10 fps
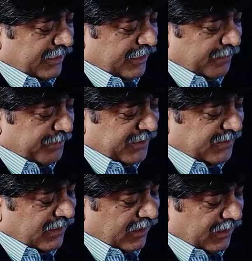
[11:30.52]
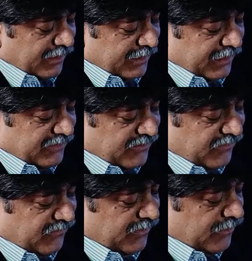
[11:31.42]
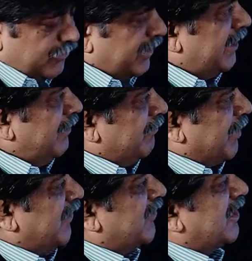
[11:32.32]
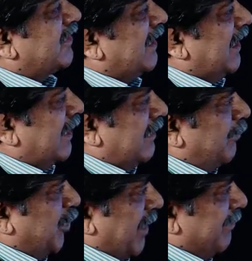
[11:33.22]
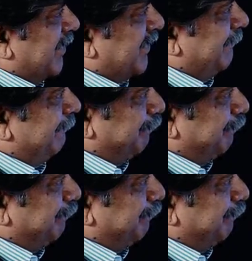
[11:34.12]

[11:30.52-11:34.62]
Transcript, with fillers: a damage or a lesions to the brain structure like hippocampus.